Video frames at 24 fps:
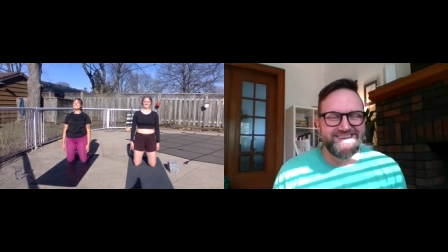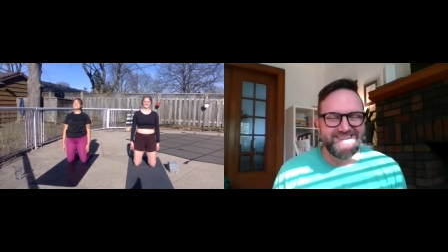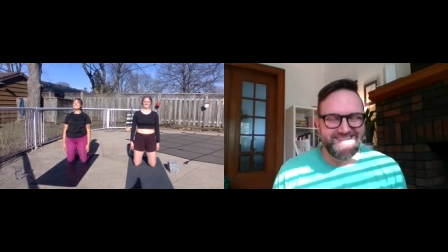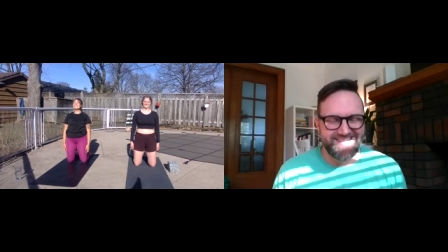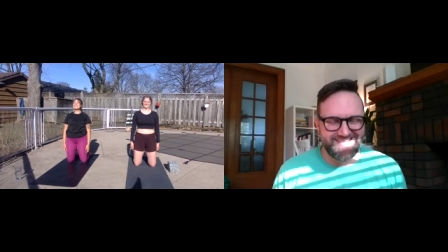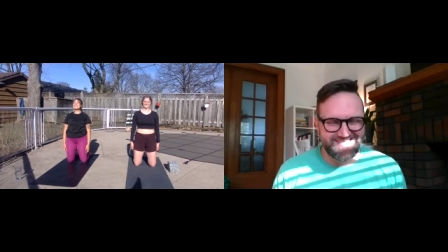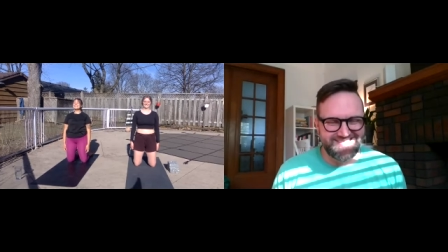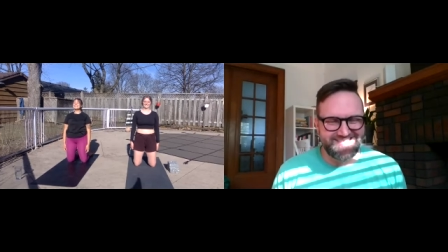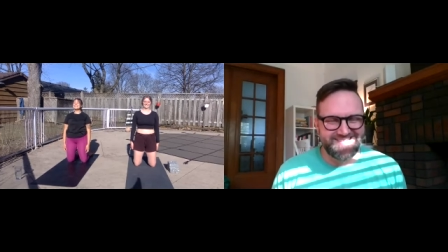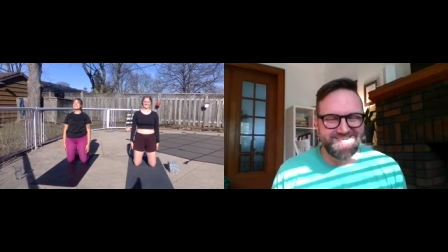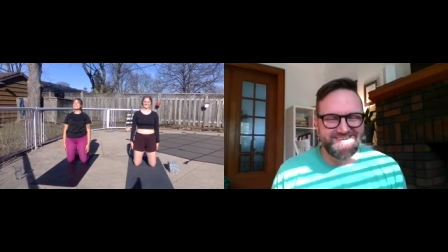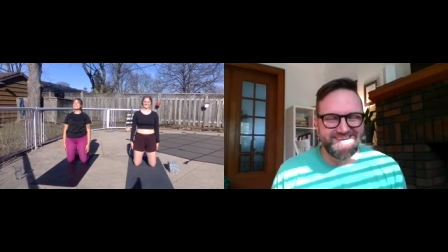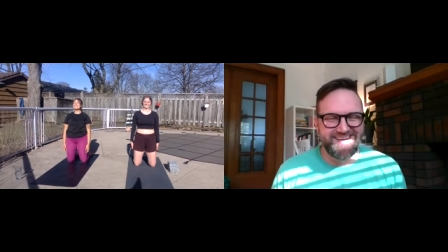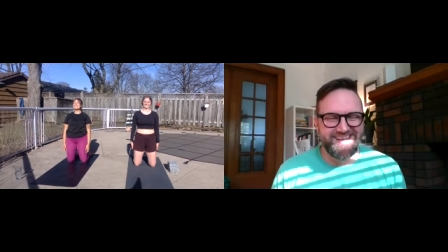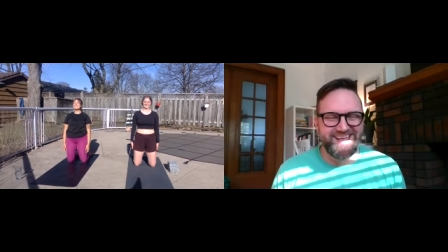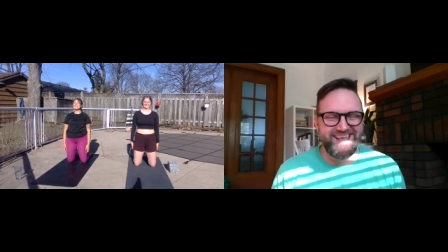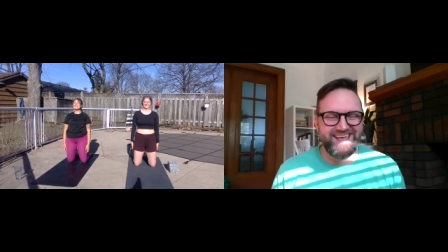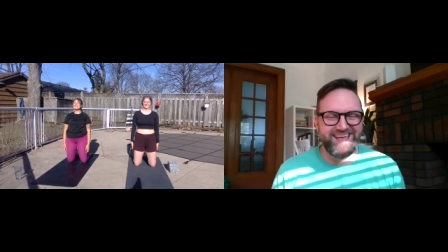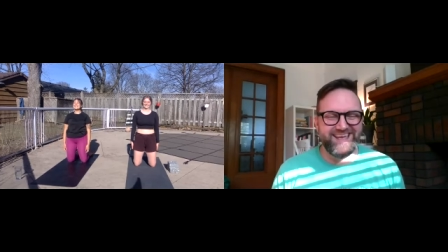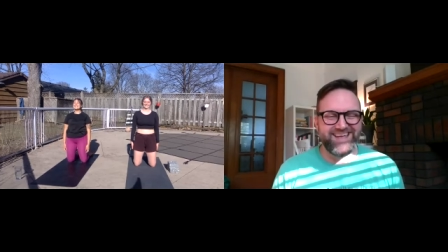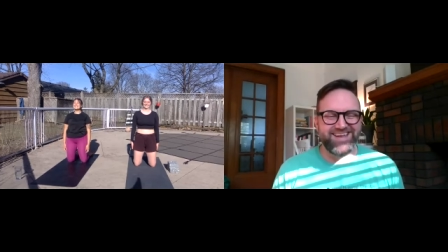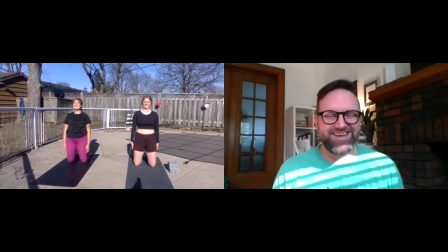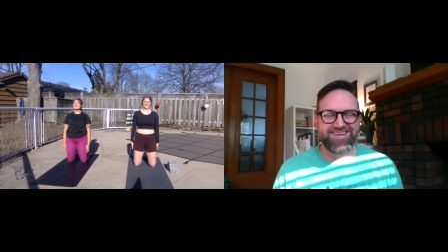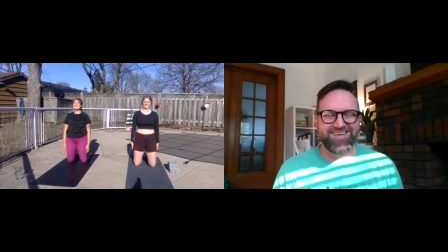Let's do it
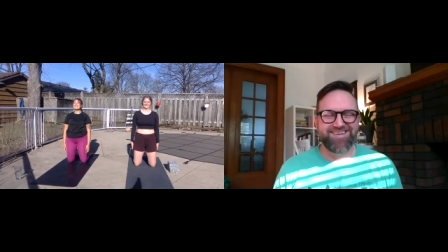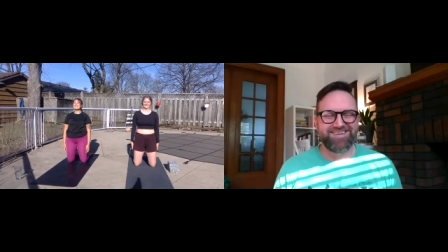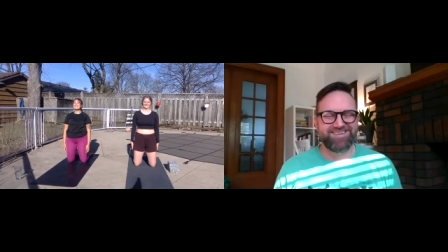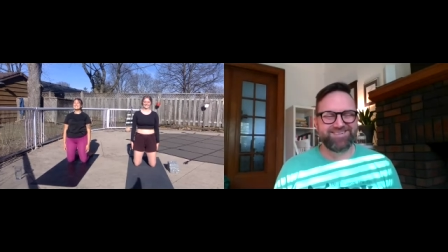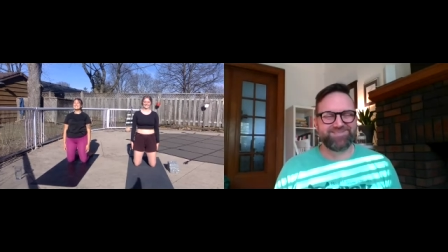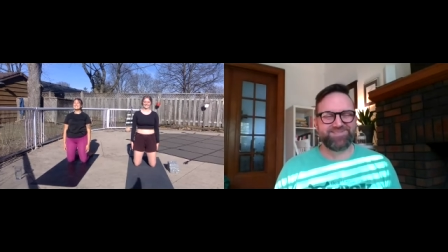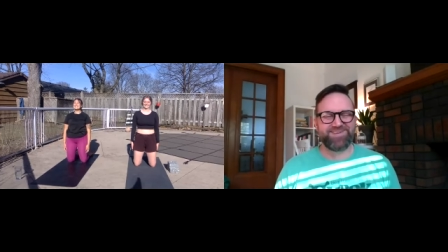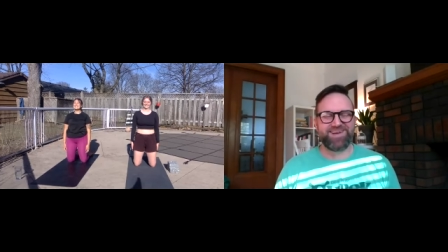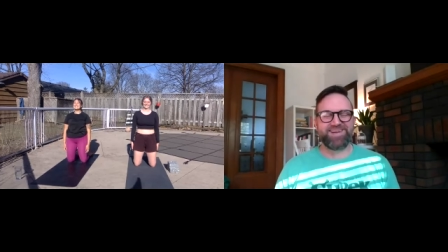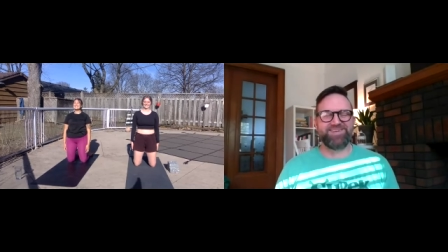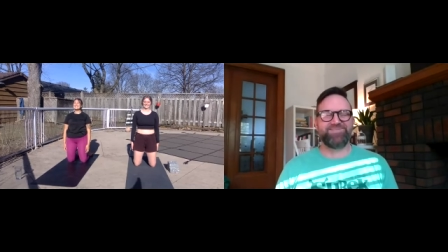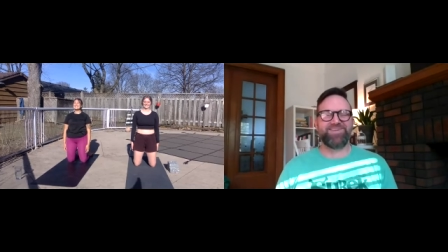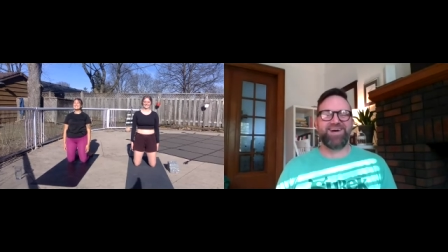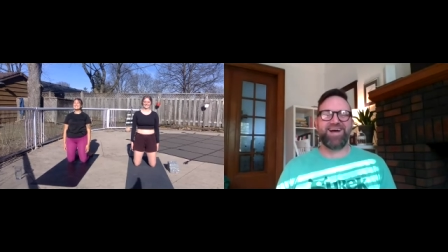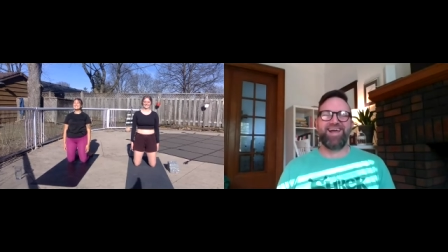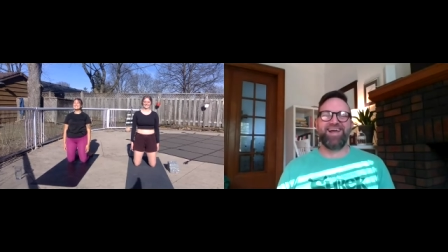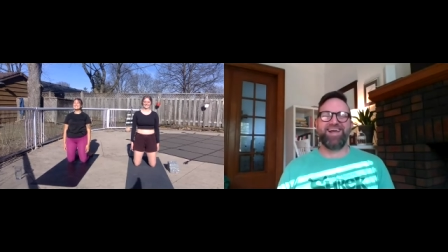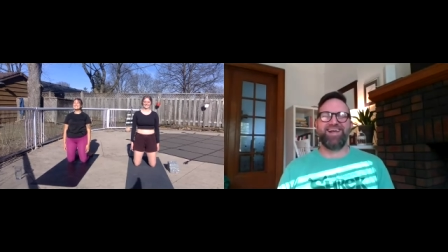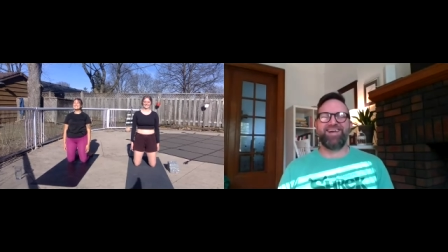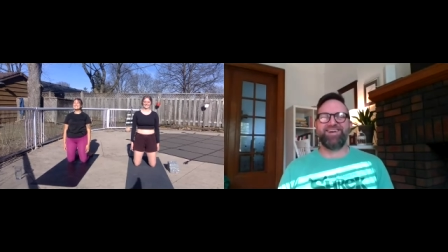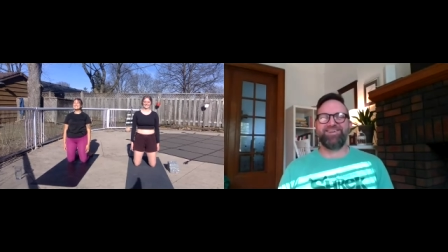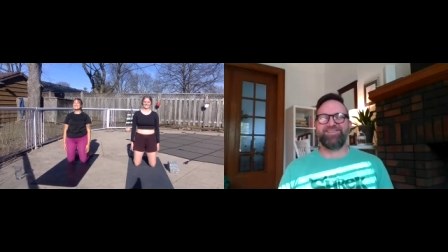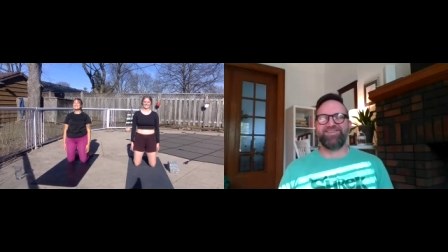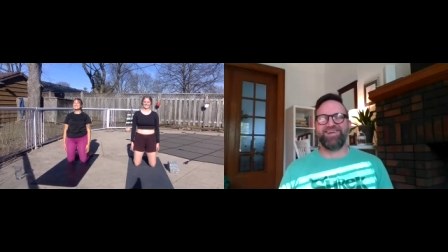again. Ready,
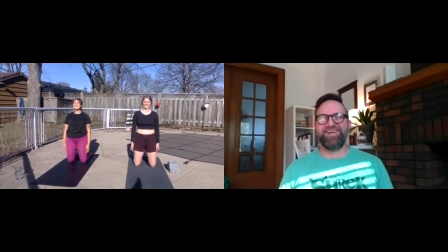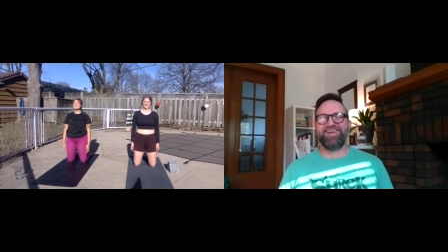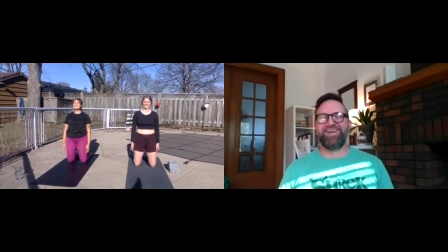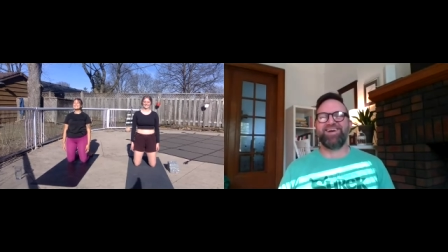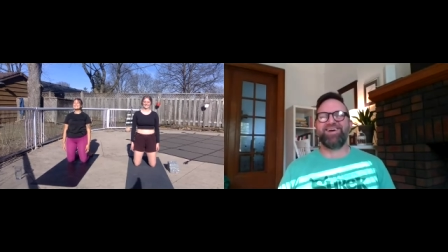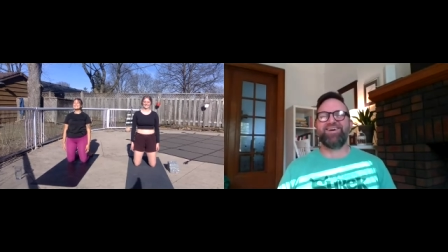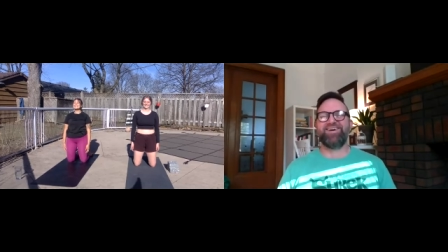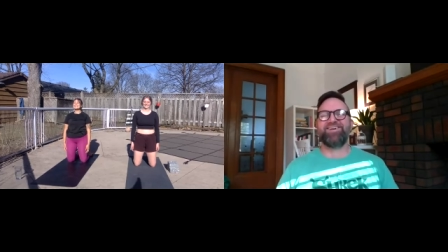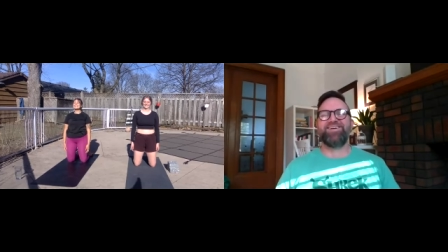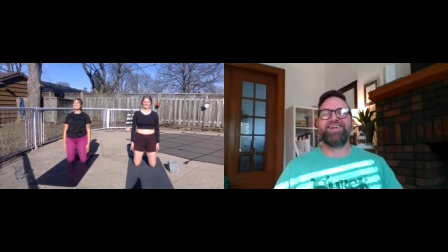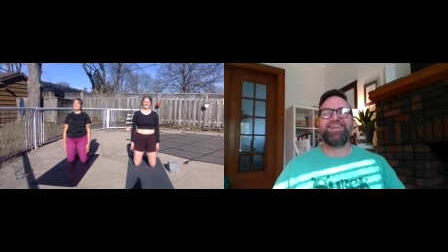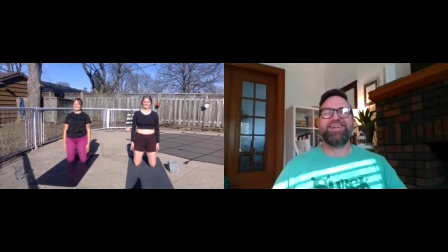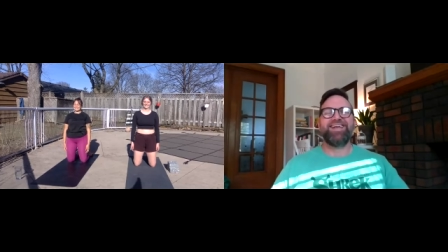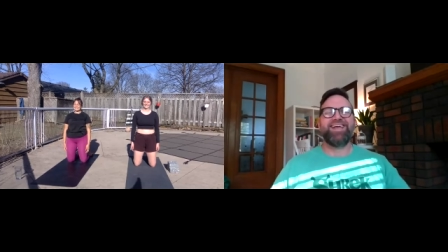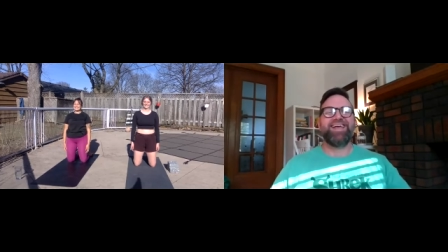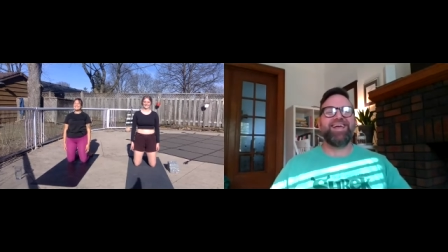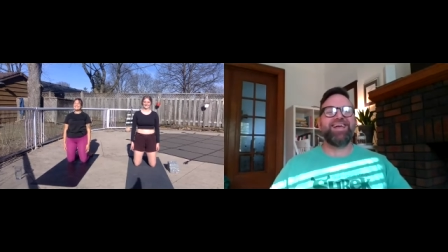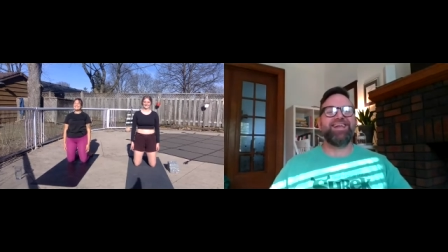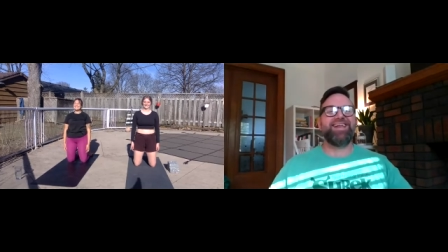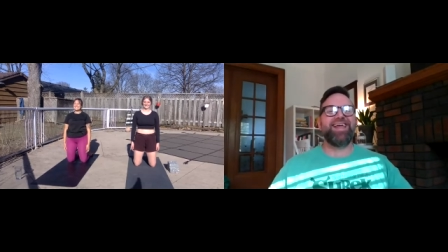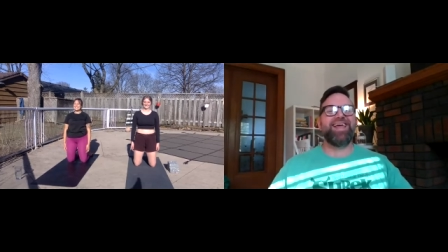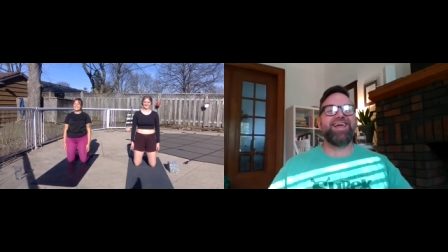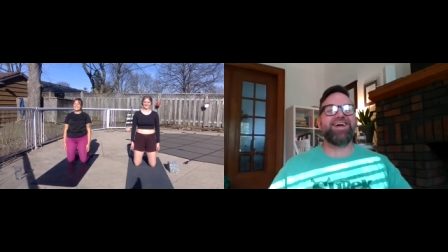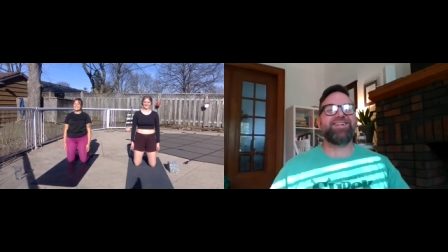Maya? Here we go.
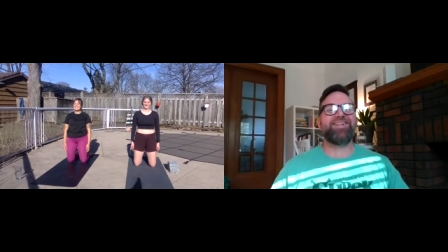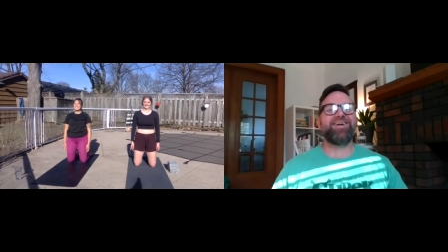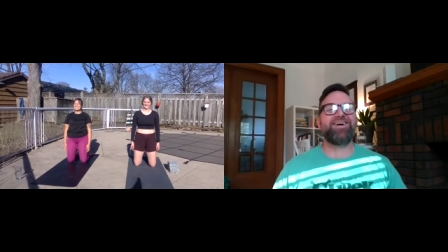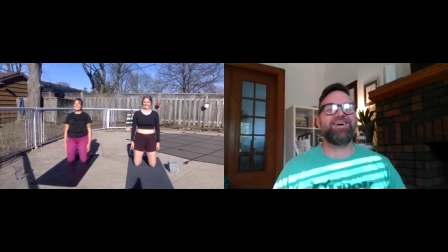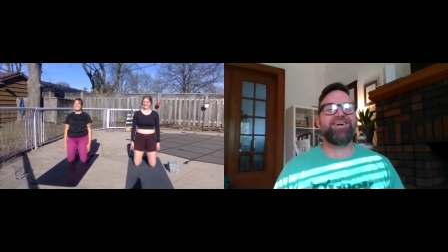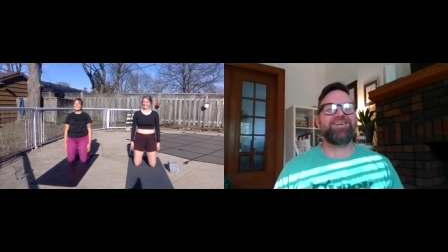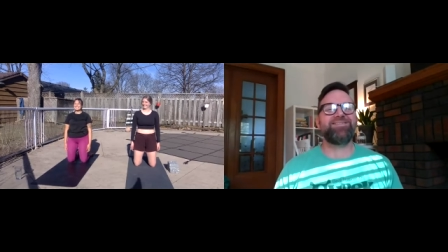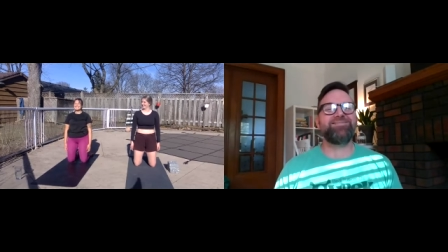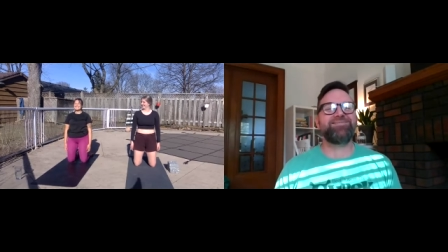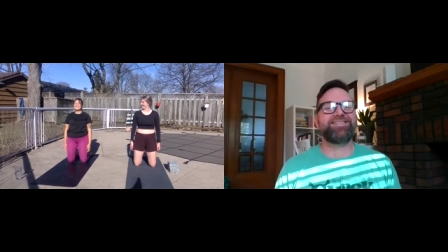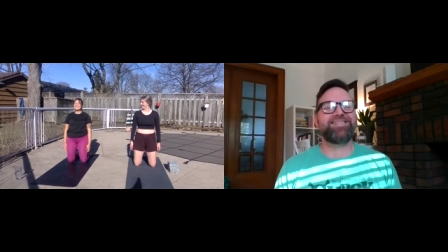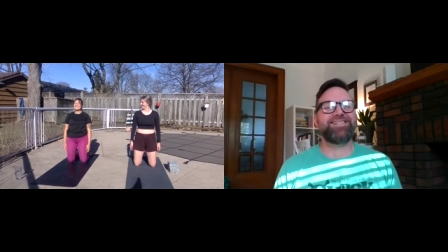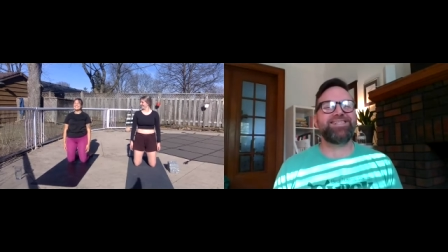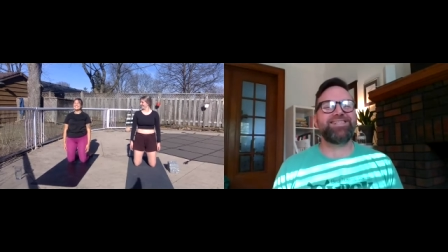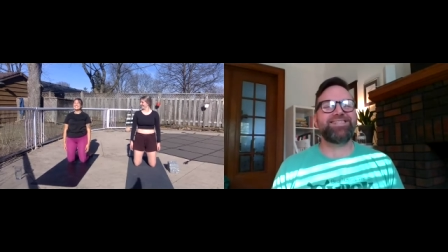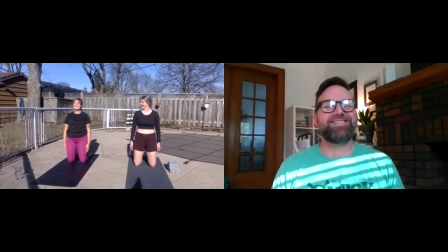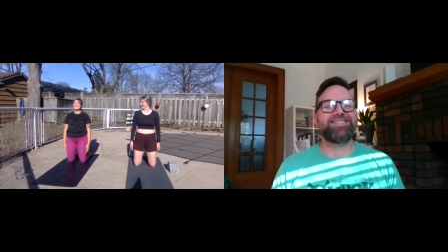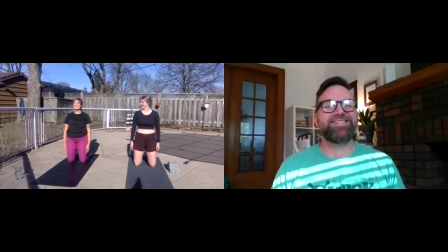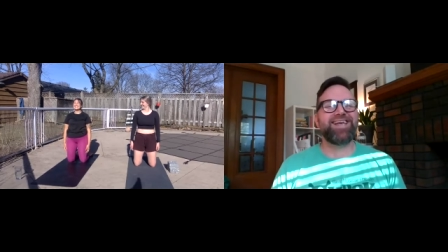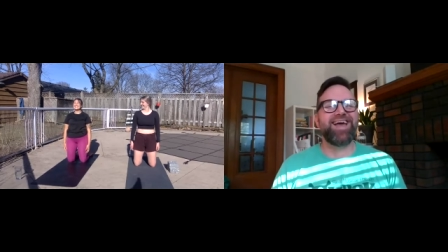Inhale, arms to the